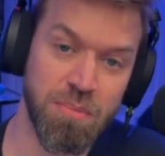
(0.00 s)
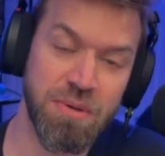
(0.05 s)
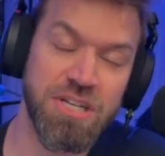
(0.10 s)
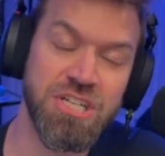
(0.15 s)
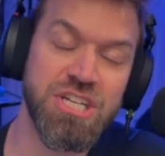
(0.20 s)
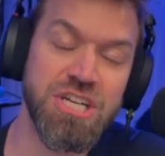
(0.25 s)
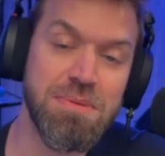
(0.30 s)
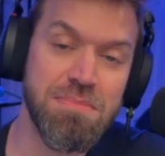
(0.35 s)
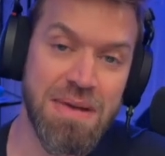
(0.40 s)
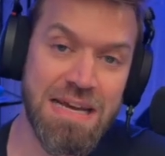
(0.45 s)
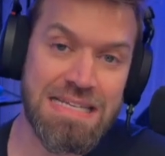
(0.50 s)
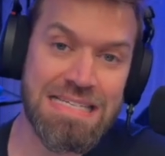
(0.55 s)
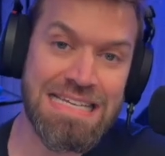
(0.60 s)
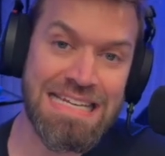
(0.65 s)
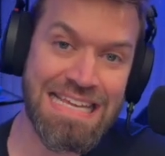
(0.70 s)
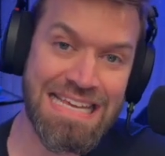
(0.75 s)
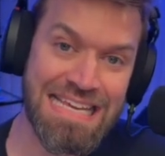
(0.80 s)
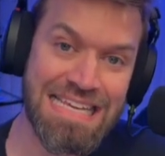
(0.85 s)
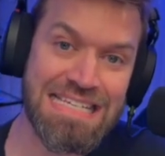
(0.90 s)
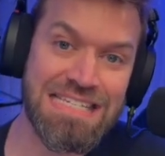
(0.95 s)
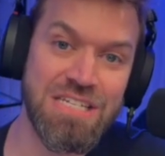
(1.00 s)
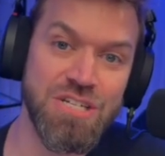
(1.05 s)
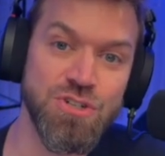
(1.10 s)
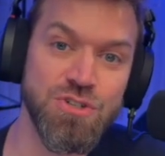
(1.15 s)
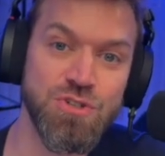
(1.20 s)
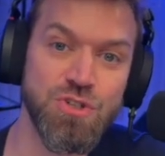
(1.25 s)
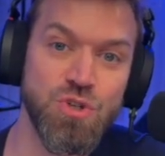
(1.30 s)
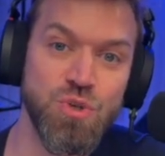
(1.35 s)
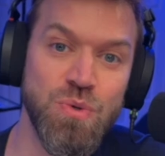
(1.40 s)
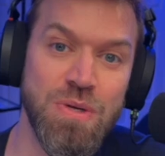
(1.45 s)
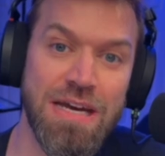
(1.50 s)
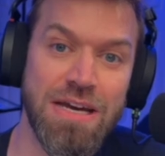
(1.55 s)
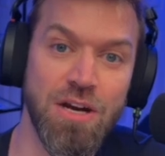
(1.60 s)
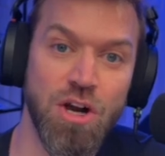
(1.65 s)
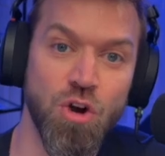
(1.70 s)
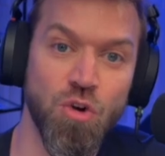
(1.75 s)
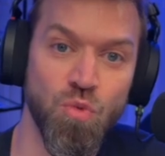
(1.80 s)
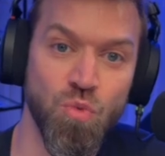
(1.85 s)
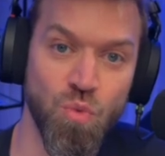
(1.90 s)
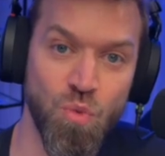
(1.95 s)
but she makes it easier to get
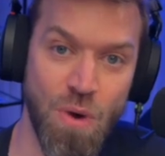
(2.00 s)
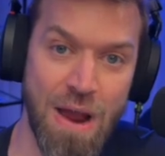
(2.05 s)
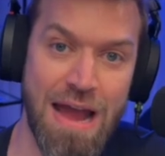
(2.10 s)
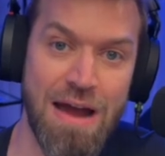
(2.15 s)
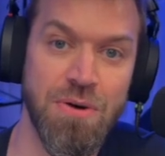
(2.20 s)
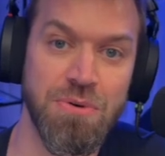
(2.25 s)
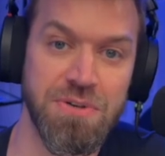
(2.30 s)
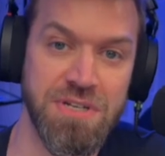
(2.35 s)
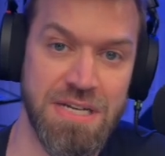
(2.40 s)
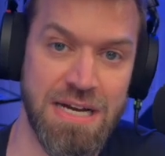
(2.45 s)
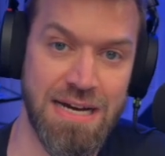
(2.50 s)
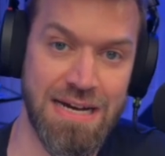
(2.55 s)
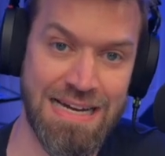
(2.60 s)
around